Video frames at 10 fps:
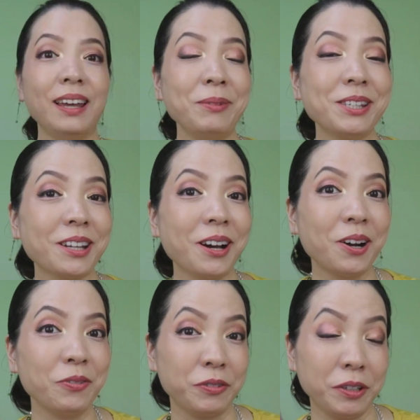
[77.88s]
Let me start
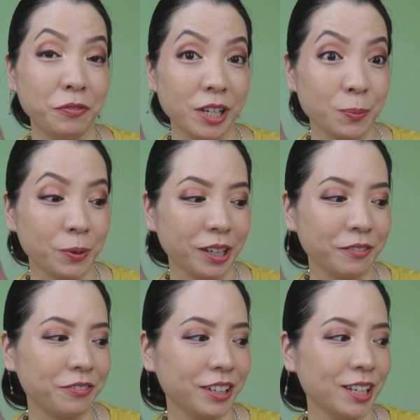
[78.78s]
off with the face
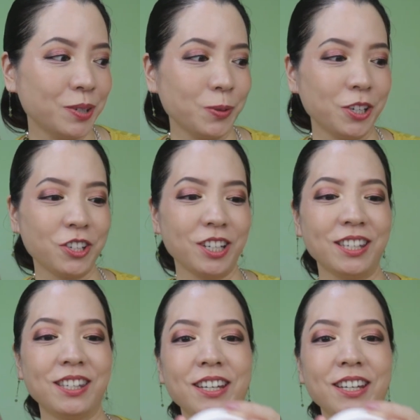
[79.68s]
product first, which is